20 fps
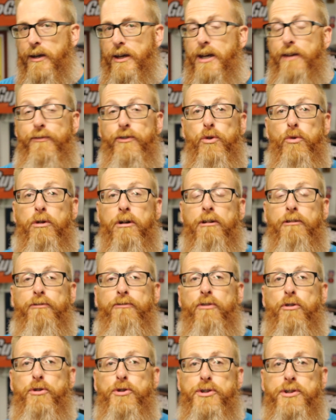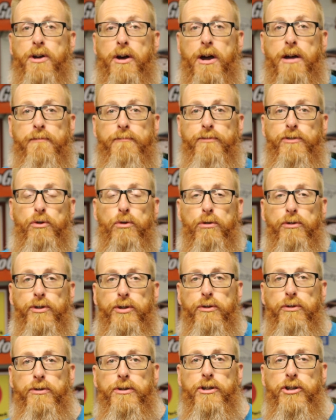If you are a first-time viewer
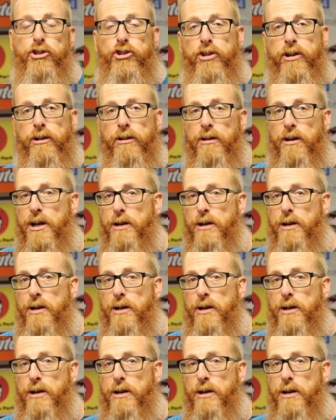to this channel,